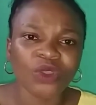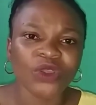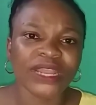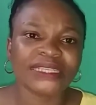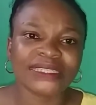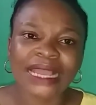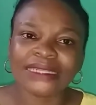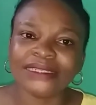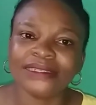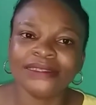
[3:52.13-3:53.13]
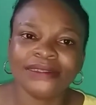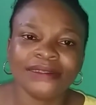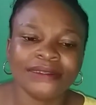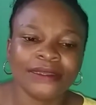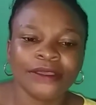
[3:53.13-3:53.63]
Understand?
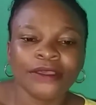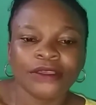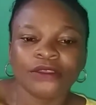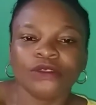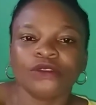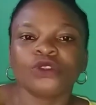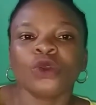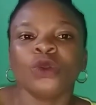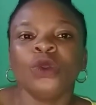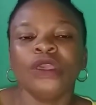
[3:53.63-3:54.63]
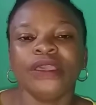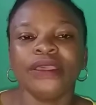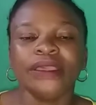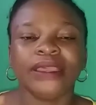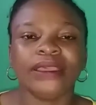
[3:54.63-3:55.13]
So
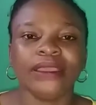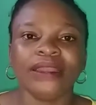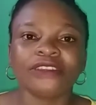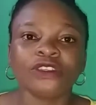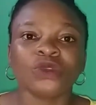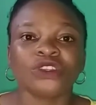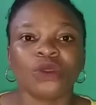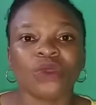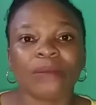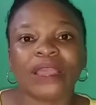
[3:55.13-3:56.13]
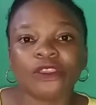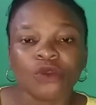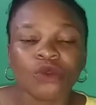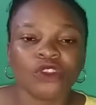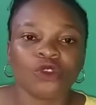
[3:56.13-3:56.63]
in a situation whereby
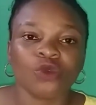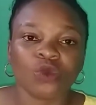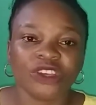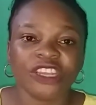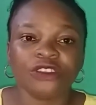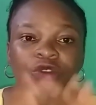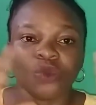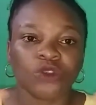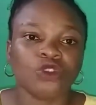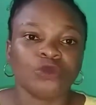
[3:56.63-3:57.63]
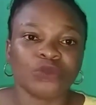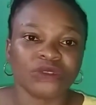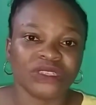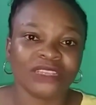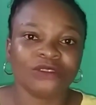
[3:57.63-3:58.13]
you want to
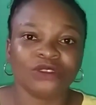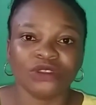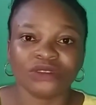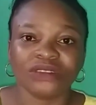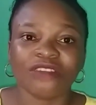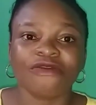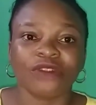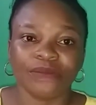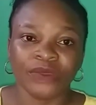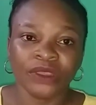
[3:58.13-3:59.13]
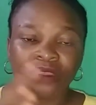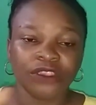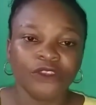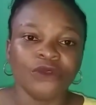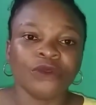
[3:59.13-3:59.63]
protect yourself from,
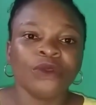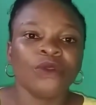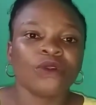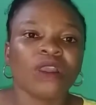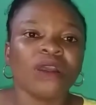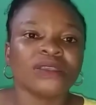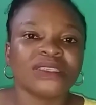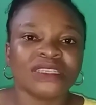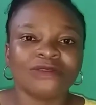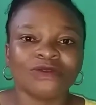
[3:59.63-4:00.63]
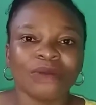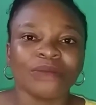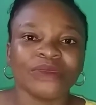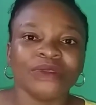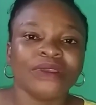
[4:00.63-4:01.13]
you know, curses
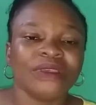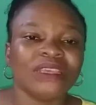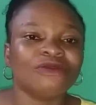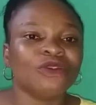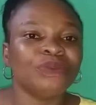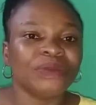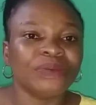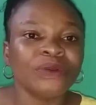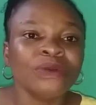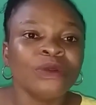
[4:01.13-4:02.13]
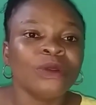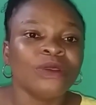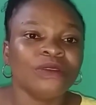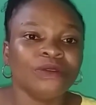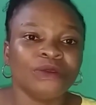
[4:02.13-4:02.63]
from evil people,
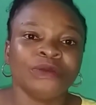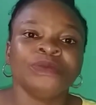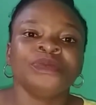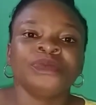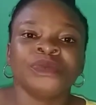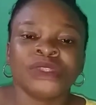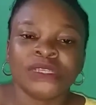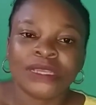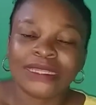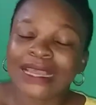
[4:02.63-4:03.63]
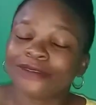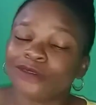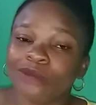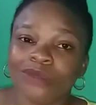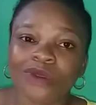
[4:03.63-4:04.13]
you know, there are
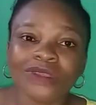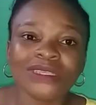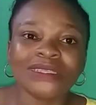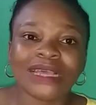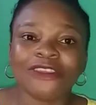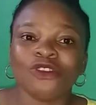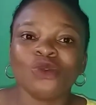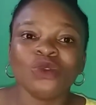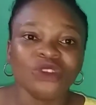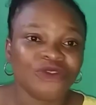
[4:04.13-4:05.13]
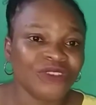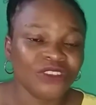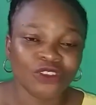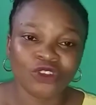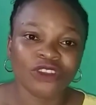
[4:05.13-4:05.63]
some curses that you
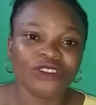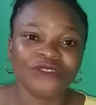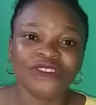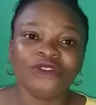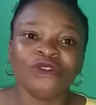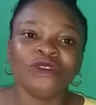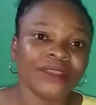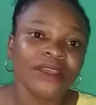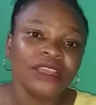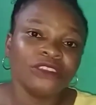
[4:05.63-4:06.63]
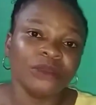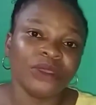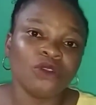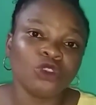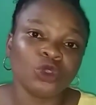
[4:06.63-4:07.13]
don't even know them. They
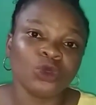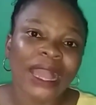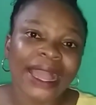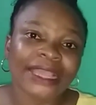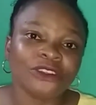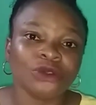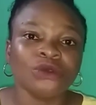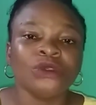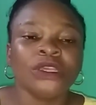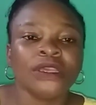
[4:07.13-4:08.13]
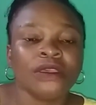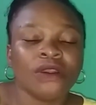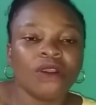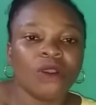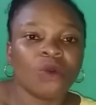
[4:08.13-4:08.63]
may go to idol
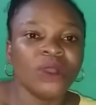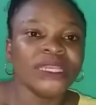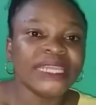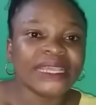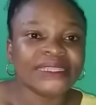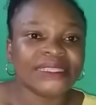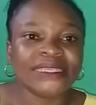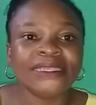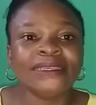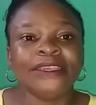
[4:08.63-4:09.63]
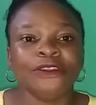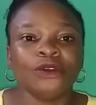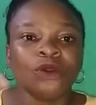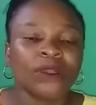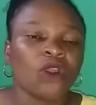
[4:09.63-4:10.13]
or one deity, you
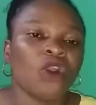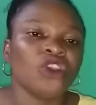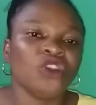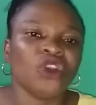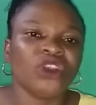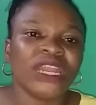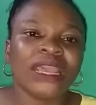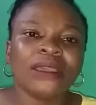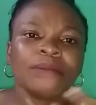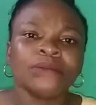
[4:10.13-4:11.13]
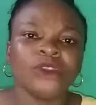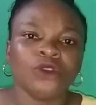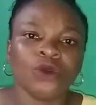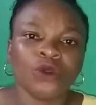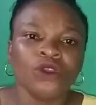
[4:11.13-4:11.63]
know, call your name, you
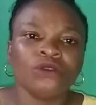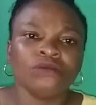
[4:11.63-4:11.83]
know,